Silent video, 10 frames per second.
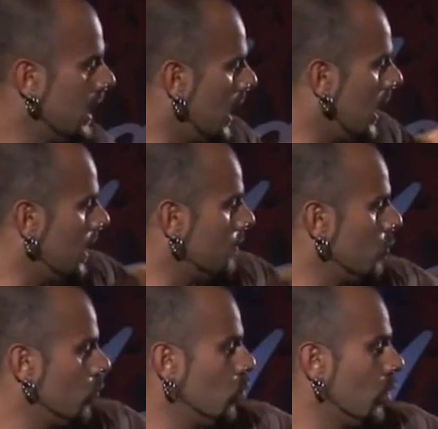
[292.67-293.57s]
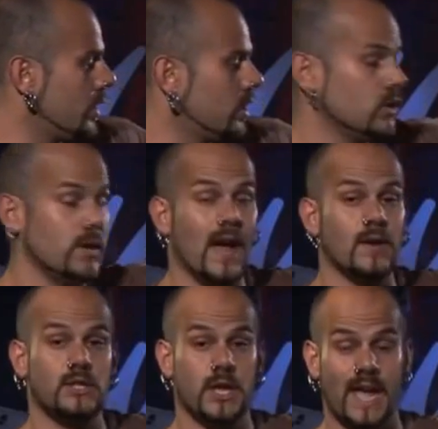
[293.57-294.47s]
What we're going to do now
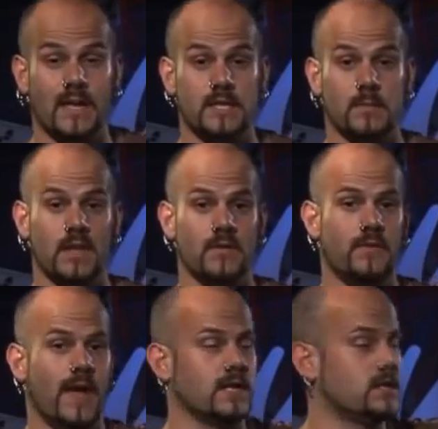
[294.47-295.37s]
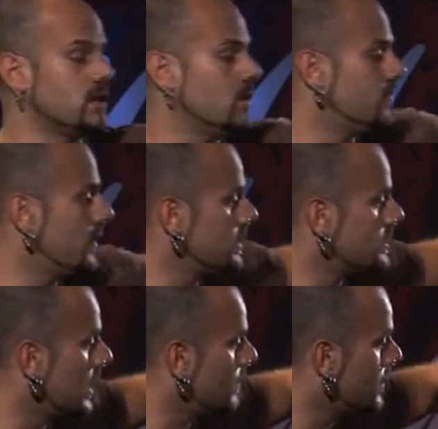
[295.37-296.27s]
is check out some of the effects. So
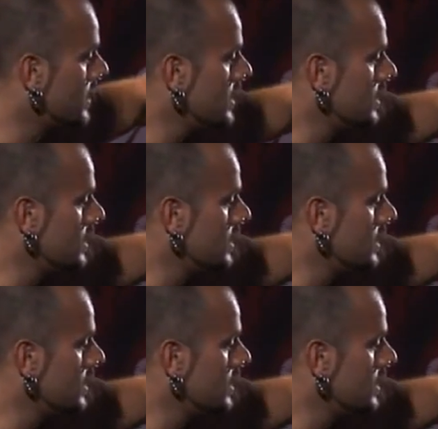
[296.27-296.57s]
first up,